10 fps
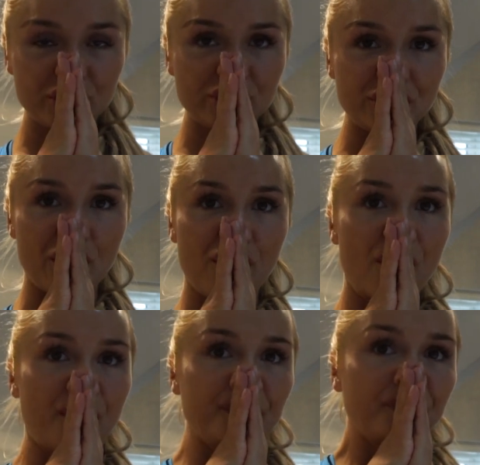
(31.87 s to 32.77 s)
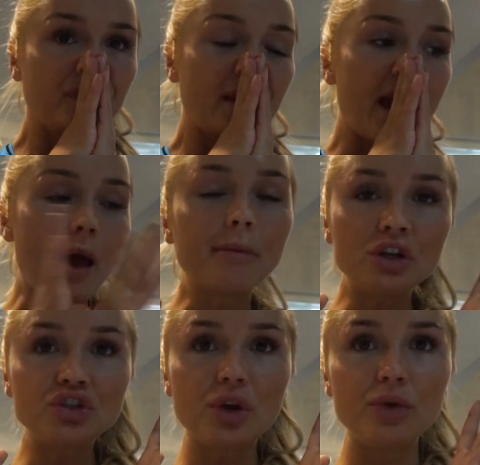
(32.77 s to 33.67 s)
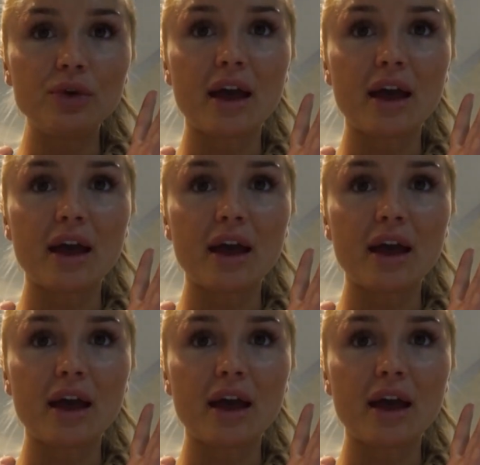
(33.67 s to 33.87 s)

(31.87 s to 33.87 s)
So I'm gonna show you